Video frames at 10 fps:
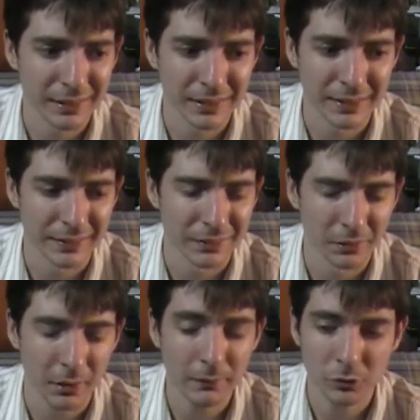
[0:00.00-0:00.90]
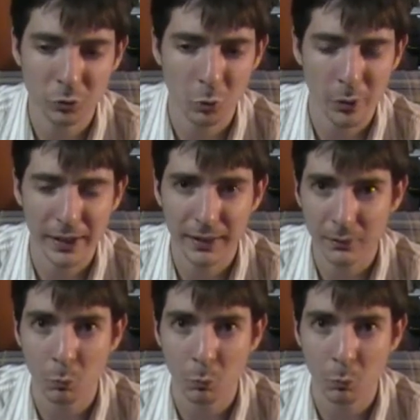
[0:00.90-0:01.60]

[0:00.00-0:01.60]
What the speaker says: The love story,